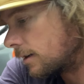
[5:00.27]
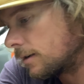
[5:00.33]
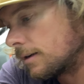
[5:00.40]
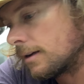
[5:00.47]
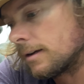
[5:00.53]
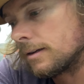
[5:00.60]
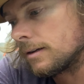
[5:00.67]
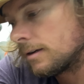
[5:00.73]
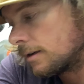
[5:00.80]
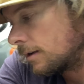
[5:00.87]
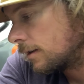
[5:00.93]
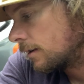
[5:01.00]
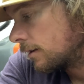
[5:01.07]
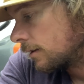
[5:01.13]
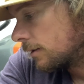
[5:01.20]
dang.
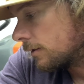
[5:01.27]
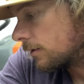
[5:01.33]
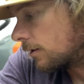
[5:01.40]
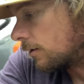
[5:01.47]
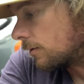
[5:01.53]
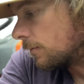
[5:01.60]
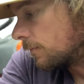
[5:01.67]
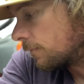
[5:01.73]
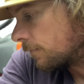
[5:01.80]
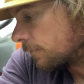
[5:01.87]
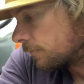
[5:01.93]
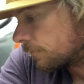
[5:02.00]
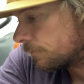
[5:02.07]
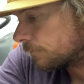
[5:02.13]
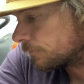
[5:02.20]
So
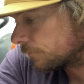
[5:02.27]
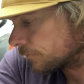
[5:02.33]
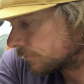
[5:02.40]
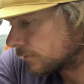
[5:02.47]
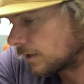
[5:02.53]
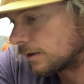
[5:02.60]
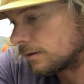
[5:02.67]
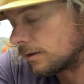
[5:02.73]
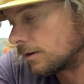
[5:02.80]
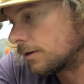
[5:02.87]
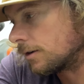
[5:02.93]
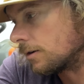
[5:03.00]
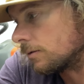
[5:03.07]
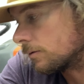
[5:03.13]
there you go,